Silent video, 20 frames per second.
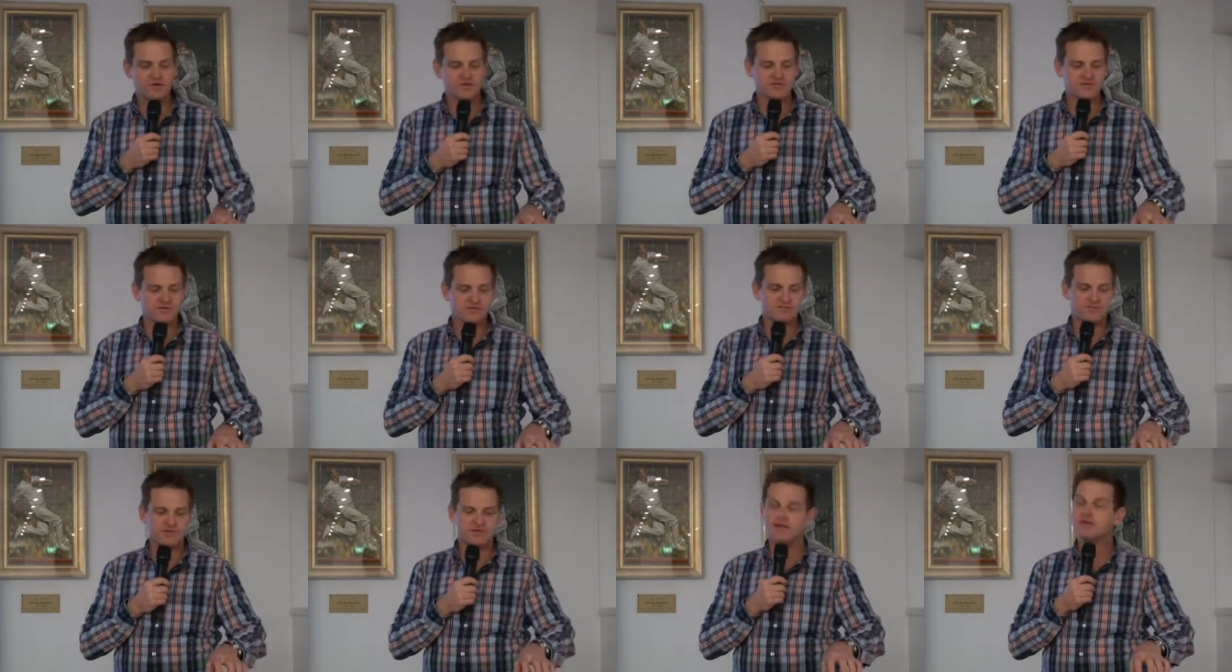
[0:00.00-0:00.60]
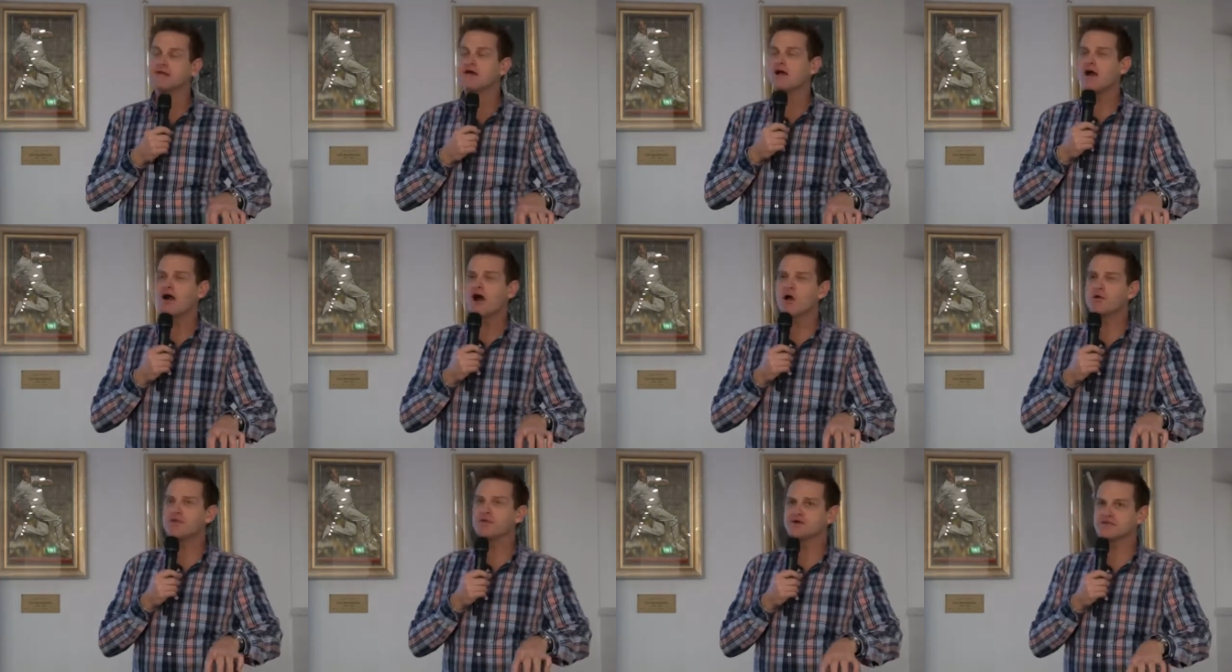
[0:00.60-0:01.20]
whether it be
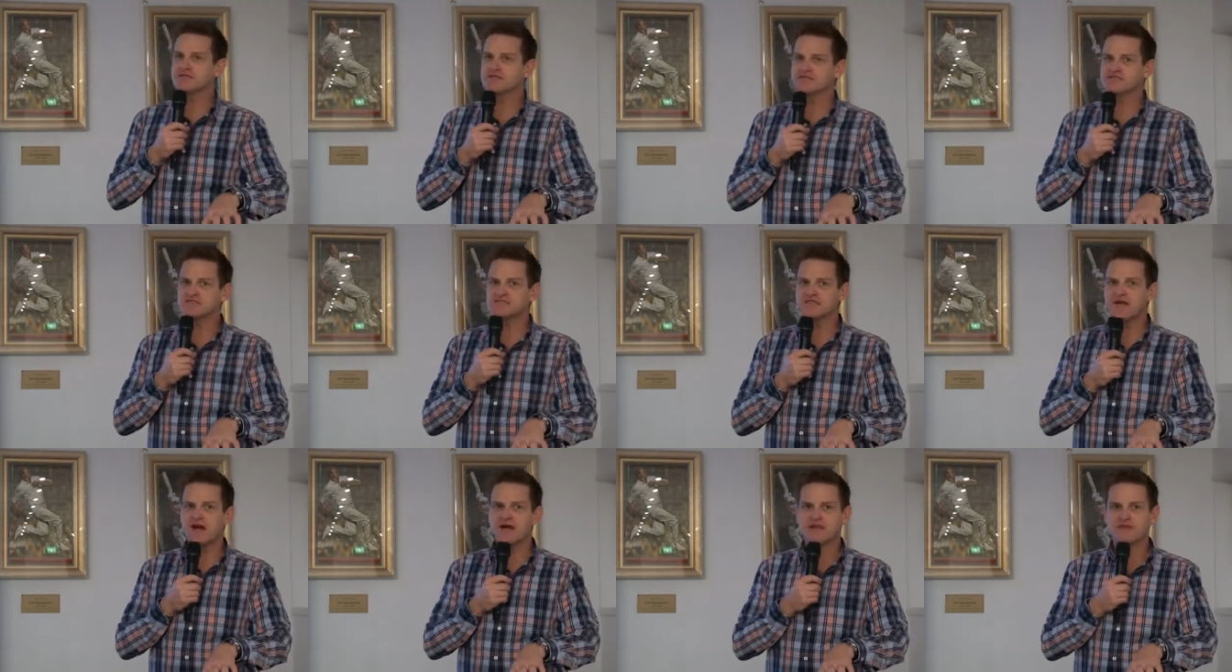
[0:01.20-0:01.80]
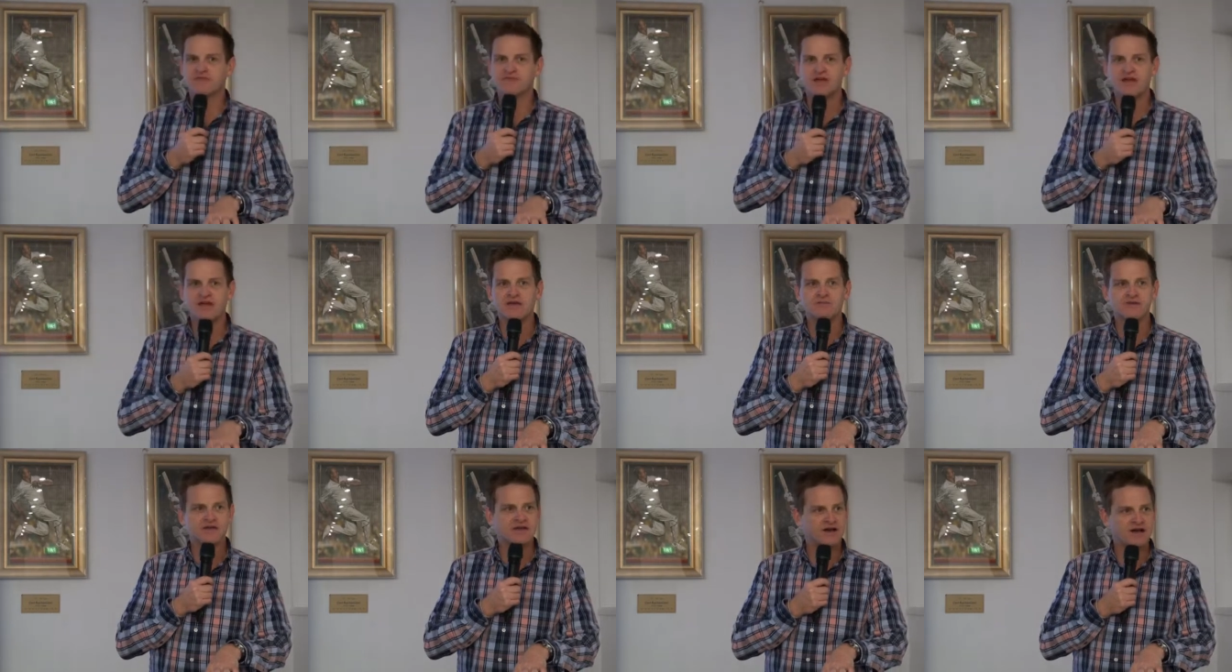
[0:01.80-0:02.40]
I worked in Saudi
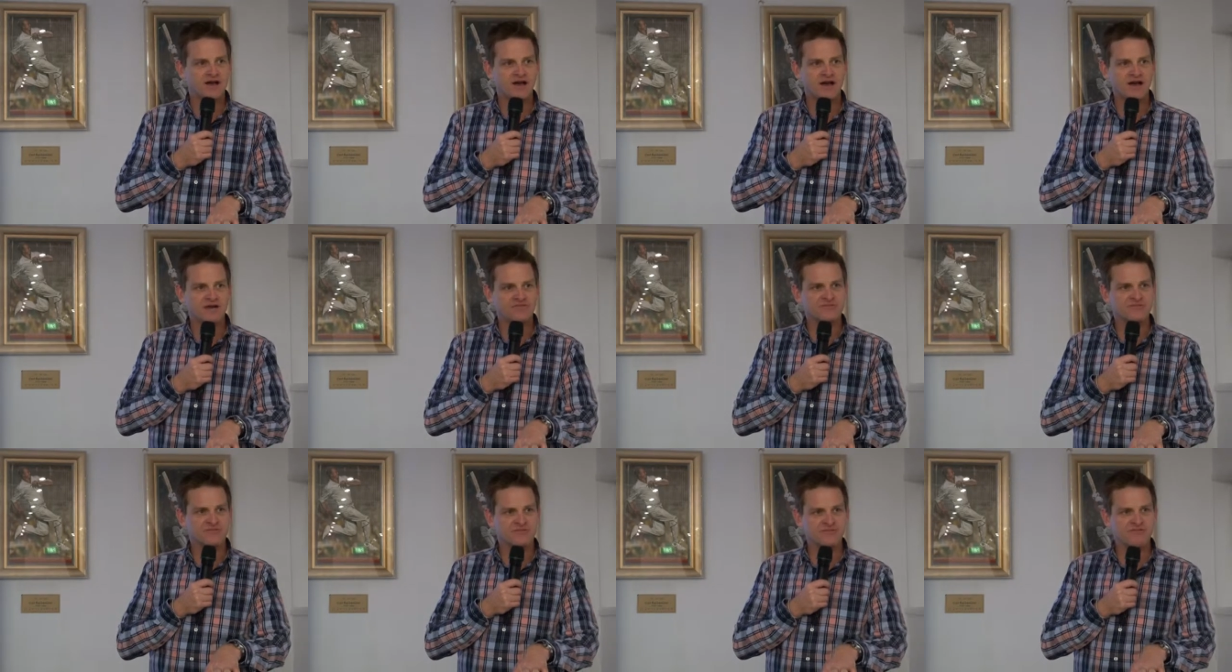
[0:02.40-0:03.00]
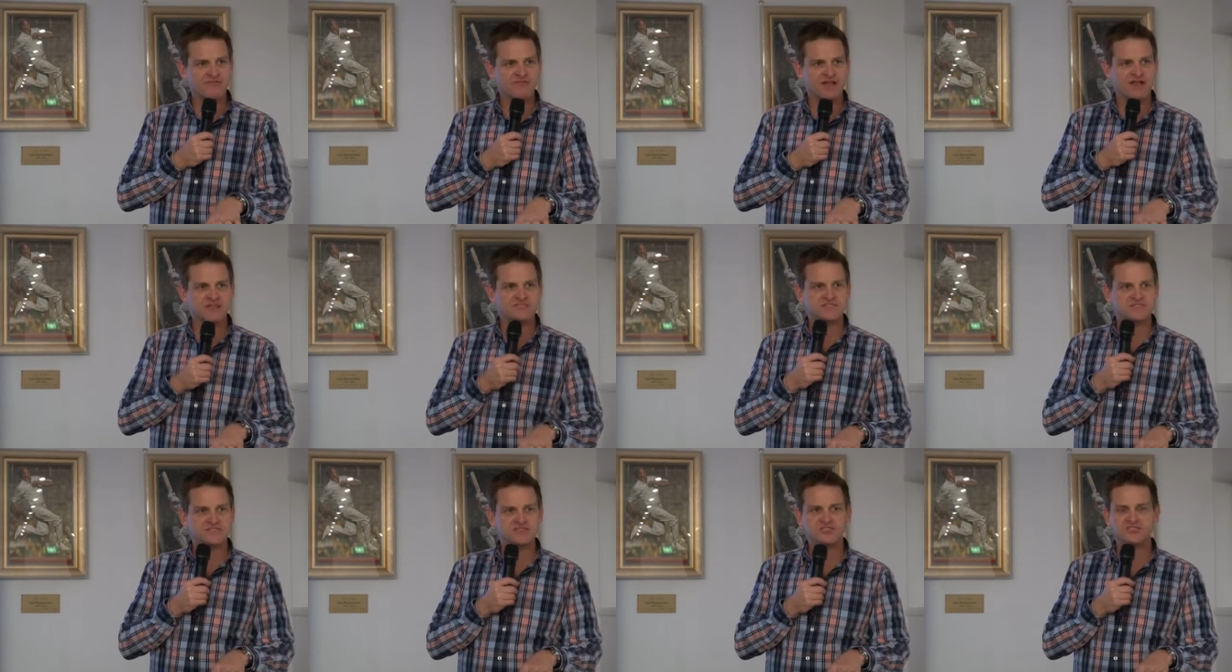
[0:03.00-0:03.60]
Arabia after the
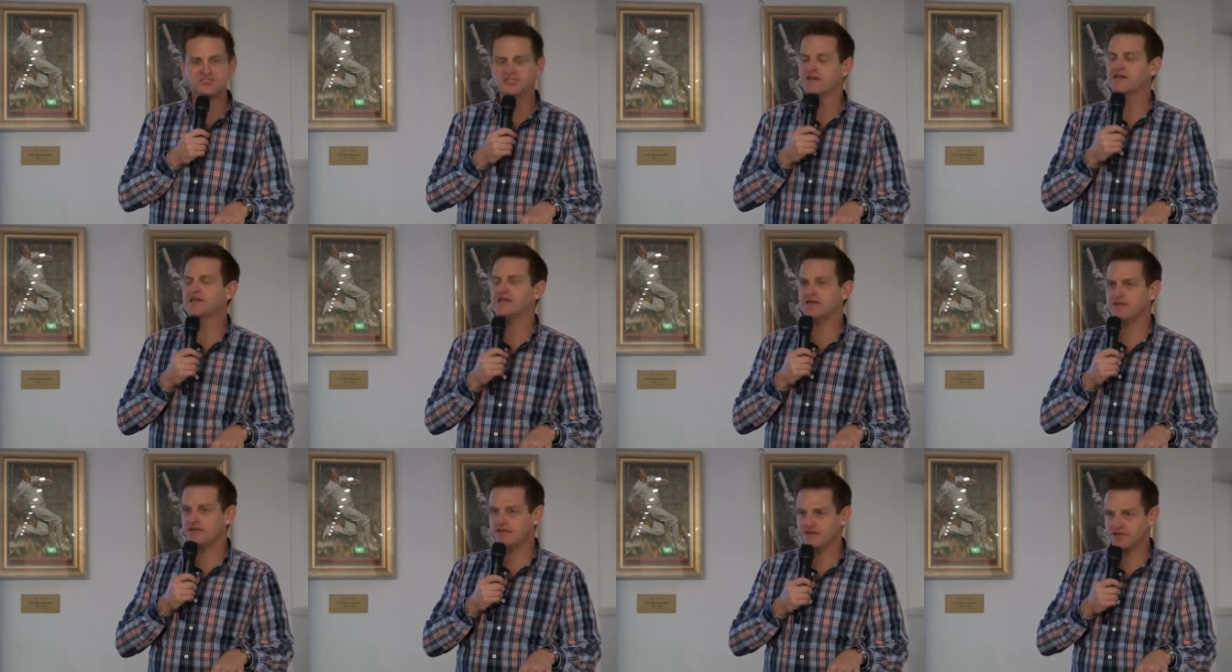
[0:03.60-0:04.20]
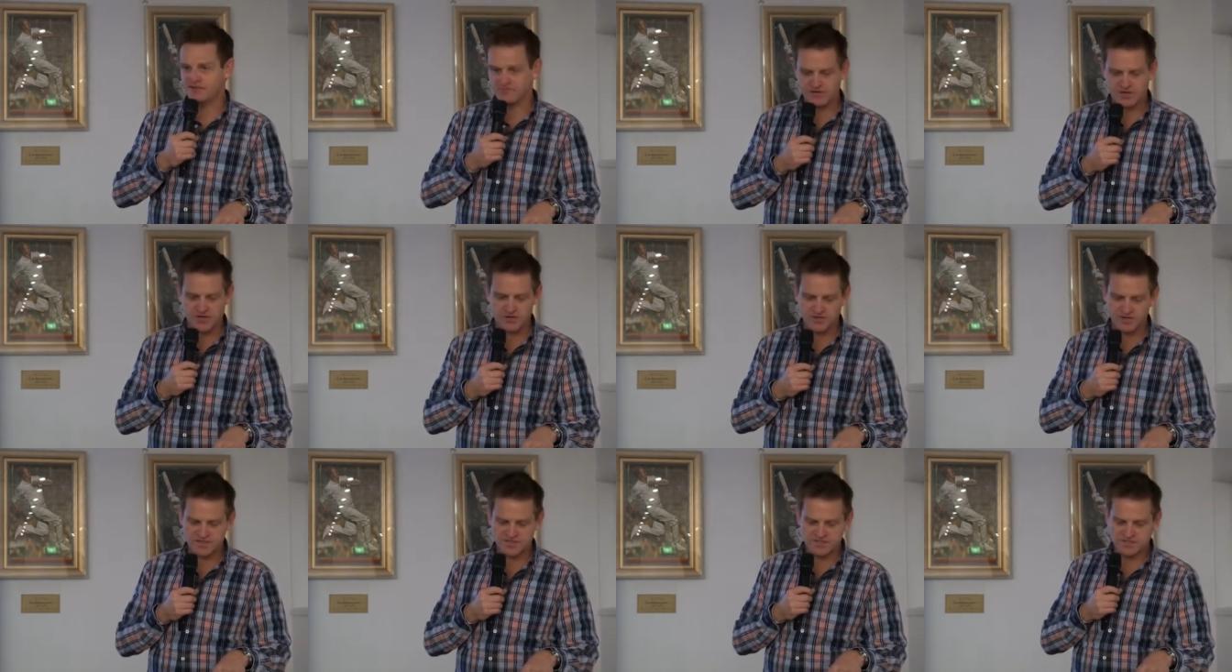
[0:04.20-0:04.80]
floods in Jeddah at the
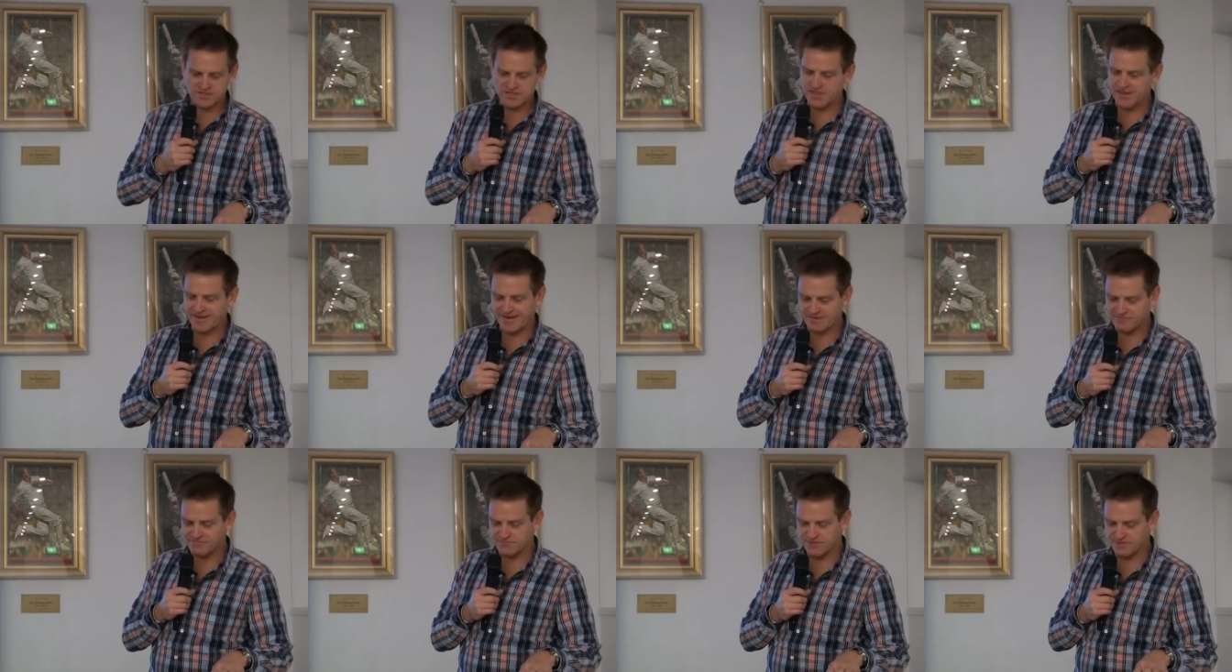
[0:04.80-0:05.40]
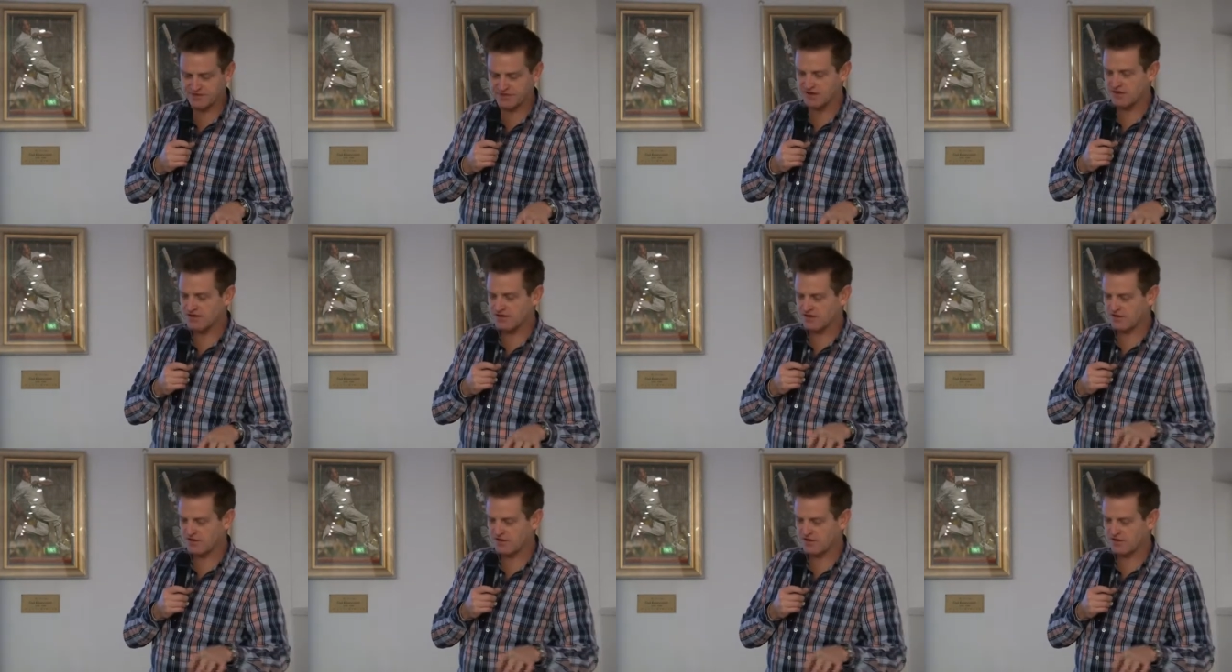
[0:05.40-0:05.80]
request of the government